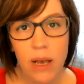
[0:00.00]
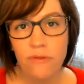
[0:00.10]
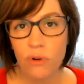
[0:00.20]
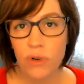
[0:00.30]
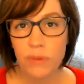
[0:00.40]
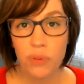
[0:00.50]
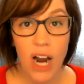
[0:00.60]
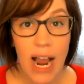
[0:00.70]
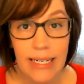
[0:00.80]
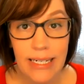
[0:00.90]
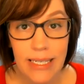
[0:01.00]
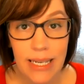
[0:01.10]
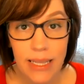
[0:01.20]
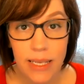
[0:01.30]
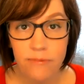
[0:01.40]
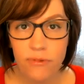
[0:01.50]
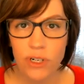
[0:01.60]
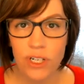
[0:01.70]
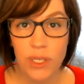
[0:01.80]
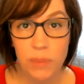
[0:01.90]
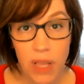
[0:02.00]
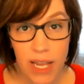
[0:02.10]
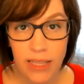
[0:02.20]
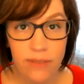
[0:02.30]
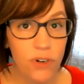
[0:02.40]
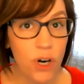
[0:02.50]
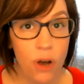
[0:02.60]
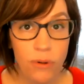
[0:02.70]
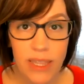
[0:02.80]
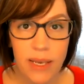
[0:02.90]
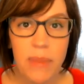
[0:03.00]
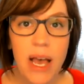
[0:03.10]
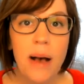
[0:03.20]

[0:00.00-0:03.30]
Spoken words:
for practicing them, for displaying them, for honing them,